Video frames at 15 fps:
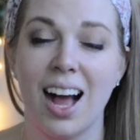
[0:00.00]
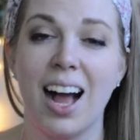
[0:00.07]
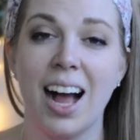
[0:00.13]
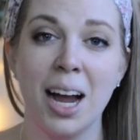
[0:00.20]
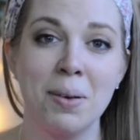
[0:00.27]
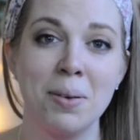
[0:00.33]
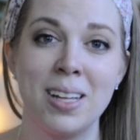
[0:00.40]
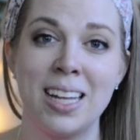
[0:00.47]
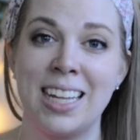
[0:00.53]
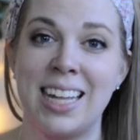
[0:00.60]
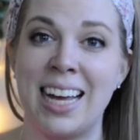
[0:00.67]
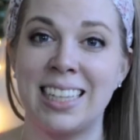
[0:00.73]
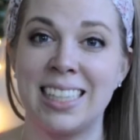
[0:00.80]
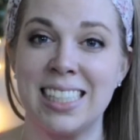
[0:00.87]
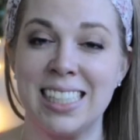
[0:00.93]
I really
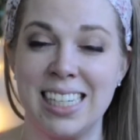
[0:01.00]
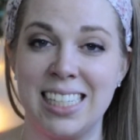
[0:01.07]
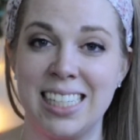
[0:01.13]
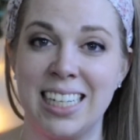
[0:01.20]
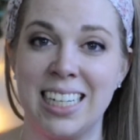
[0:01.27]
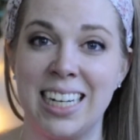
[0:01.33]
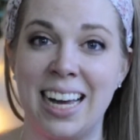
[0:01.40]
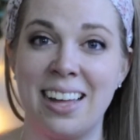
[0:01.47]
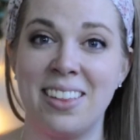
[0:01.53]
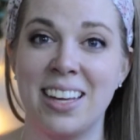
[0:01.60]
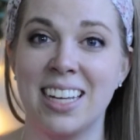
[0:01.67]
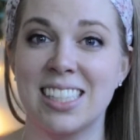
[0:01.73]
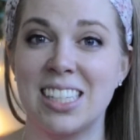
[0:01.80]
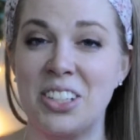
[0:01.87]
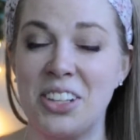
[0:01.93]
like this idea. I think
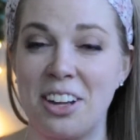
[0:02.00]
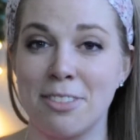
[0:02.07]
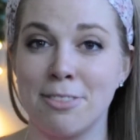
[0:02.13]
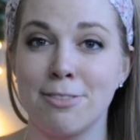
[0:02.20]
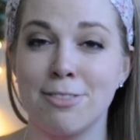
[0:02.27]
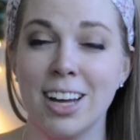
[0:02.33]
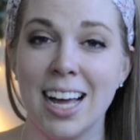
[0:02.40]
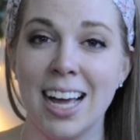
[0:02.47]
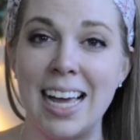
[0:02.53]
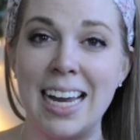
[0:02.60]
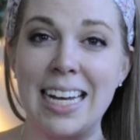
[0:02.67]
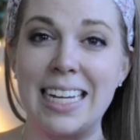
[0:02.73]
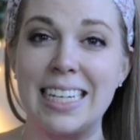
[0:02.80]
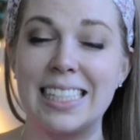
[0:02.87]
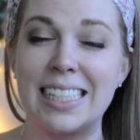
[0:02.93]
it's a lot of
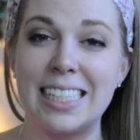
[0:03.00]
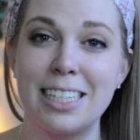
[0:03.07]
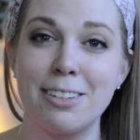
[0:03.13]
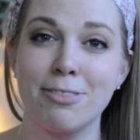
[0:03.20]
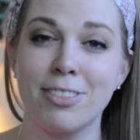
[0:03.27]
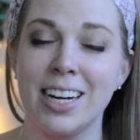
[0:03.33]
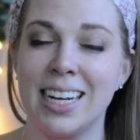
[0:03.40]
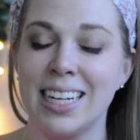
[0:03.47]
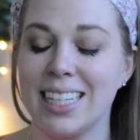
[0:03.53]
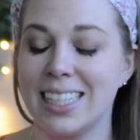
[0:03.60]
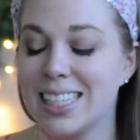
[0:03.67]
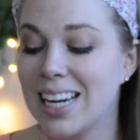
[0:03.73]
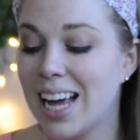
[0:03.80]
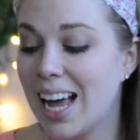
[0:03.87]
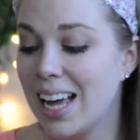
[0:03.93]
fun. It's different.
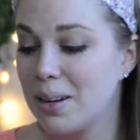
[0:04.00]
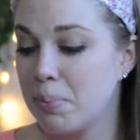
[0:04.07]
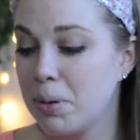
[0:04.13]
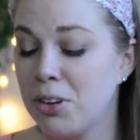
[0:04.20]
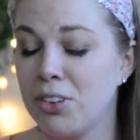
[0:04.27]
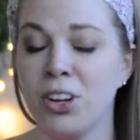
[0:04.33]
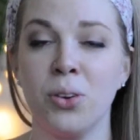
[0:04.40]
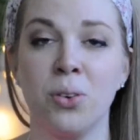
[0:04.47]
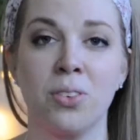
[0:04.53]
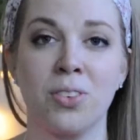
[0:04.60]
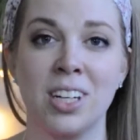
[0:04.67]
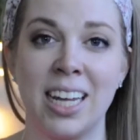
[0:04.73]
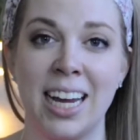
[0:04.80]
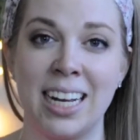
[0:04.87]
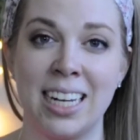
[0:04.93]
It's not beauty
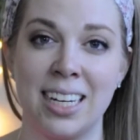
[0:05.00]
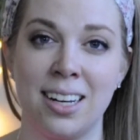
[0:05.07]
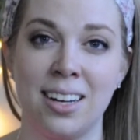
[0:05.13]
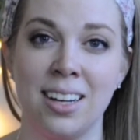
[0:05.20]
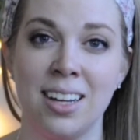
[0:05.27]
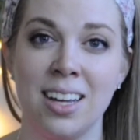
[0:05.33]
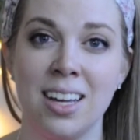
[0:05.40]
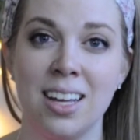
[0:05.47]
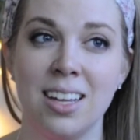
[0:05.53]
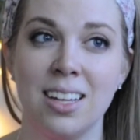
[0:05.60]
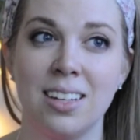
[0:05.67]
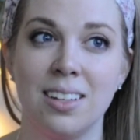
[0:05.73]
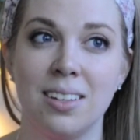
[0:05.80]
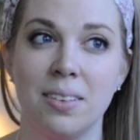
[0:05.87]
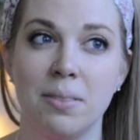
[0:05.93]
related.
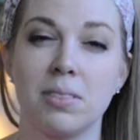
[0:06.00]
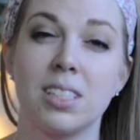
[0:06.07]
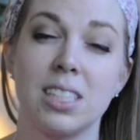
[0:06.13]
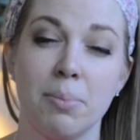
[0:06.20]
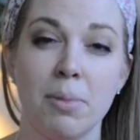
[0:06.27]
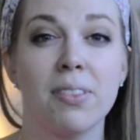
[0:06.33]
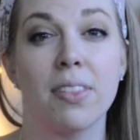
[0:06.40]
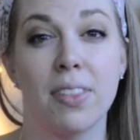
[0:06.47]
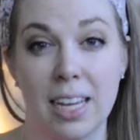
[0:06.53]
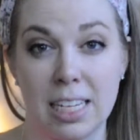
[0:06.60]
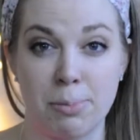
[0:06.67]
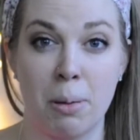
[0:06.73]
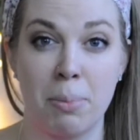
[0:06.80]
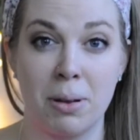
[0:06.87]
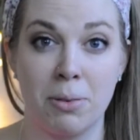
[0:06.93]
Some of the
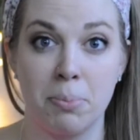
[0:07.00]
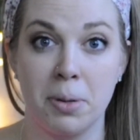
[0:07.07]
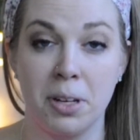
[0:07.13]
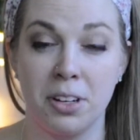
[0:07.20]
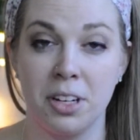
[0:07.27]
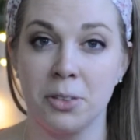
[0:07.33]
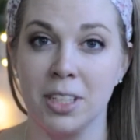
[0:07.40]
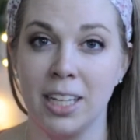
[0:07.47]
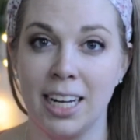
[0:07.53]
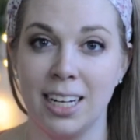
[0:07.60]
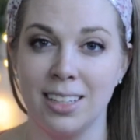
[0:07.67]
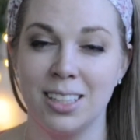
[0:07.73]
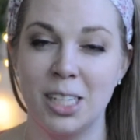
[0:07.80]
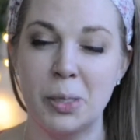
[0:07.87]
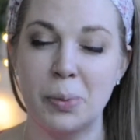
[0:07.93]
things might be beauty
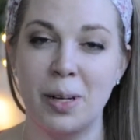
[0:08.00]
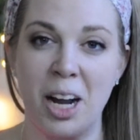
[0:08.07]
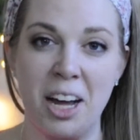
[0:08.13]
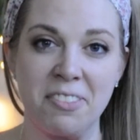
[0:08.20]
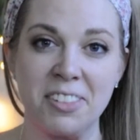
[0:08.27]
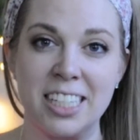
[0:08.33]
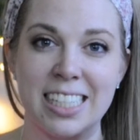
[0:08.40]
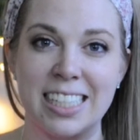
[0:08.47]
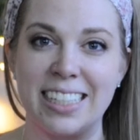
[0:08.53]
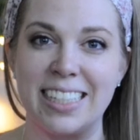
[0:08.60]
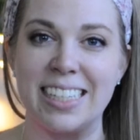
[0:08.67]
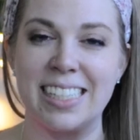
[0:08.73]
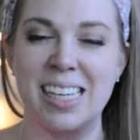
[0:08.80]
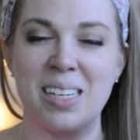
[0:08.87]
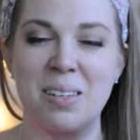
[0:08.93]
related. This one obviously
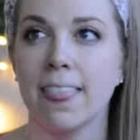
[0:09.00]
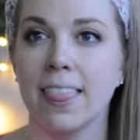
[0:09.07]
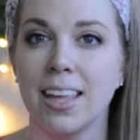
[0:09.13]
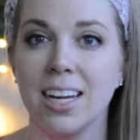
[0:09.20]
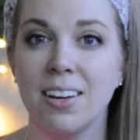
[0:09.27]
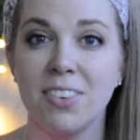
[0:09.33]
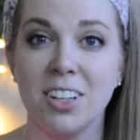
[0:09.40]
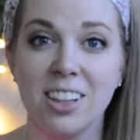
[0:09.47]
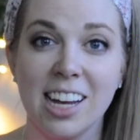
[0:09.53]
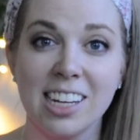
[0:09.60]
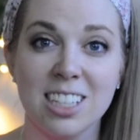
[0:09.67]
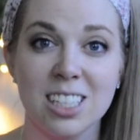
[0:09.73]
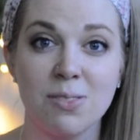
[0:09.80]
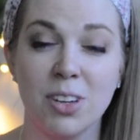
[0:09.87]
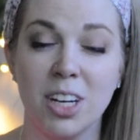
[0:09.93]
isn't. If you
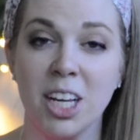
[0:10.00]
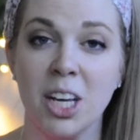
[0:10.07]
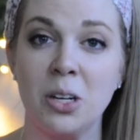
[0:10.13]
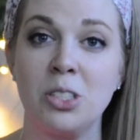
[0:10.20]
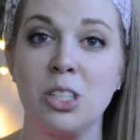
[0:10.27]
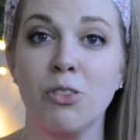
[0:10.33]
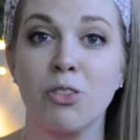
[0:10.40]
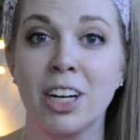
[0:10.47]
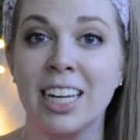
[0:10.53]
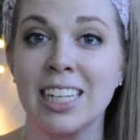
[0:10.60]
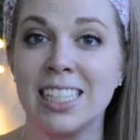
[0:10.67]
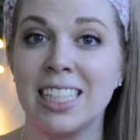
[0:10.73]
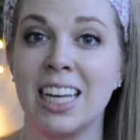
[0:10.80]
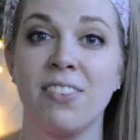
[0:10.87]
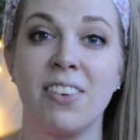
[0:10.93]
like this video, don't forget
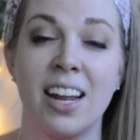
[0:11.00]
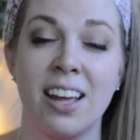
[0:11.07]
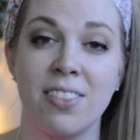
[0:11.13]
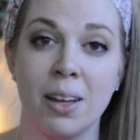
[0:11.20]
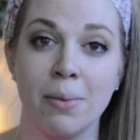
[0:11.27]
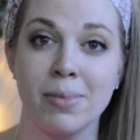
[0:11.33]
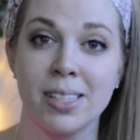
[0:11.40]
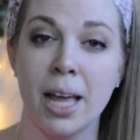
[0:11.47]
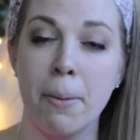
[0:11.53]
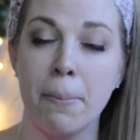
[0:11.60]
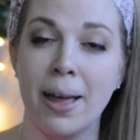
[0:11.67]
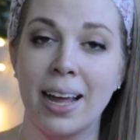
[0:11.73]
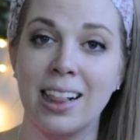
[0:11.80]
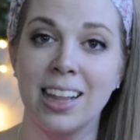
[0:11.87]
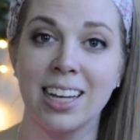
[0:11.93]
to give it a thumbs up
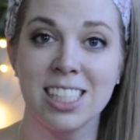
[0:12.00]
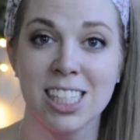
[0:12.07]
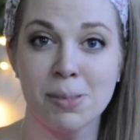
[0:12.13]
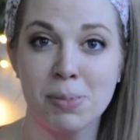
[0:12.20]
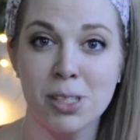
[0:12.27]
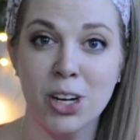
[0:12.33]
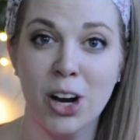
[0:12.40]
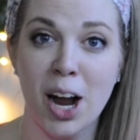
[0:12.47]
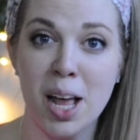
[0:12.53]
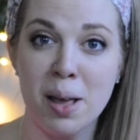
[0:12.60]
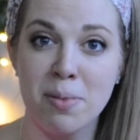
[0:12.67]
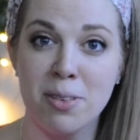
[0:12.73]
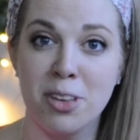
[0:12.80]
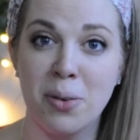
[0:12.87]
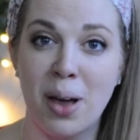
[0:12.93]
and click
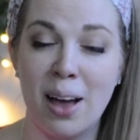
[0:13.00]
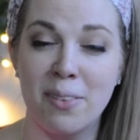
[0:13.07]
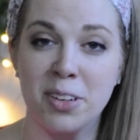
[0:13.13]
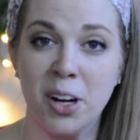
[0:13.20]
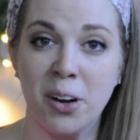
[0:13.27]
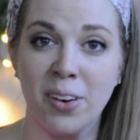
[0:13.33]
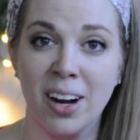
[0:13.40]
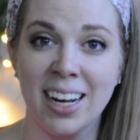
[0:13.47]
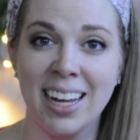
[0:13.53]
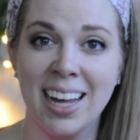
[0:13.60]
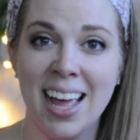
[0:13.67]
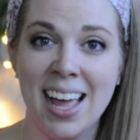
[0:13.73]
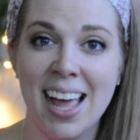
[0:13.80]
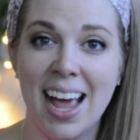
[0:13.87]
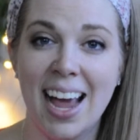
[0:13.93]
subscribe if you haven't already.
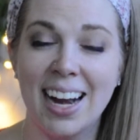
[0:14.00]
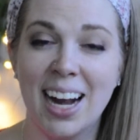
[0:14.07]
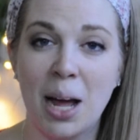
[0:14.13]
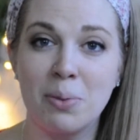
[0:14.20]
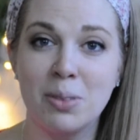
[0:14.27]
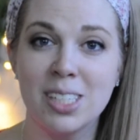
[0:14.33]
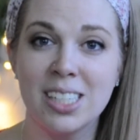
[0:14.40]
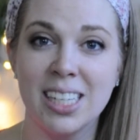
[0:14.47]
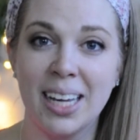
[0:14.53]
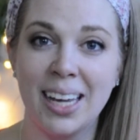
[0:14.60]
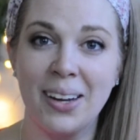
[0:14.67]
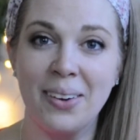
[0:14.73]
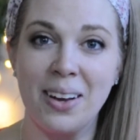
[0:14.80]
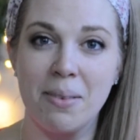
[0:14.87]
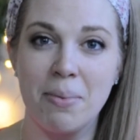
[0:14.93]
And I will see
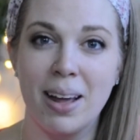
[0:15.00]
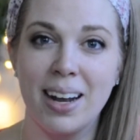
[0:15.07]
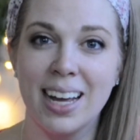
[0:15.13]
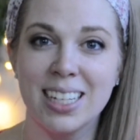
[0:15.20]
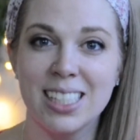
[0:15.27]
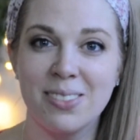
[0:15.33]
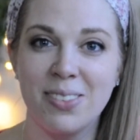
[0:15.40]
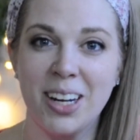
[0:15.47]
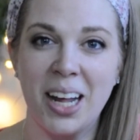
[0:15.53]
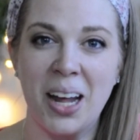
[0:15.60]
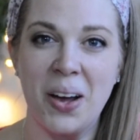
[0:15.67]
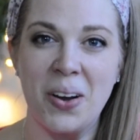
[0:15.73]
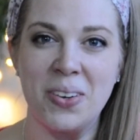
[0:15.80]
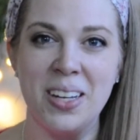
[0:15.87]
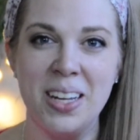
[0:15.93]
you in my next
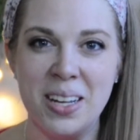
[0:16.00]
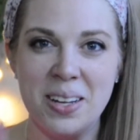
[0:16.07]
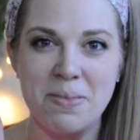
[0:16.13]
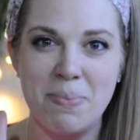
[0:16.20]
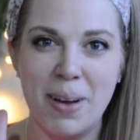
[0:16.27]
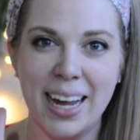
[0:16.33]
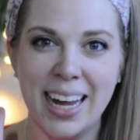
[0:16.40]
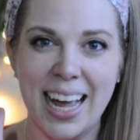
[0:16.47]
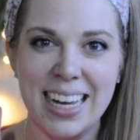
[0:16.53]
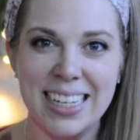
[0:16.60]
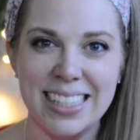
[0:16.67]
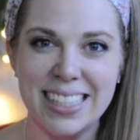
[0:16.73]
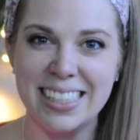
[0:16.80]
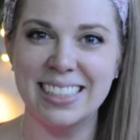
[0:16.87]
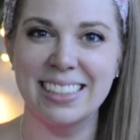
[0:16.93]
video. Bye guys!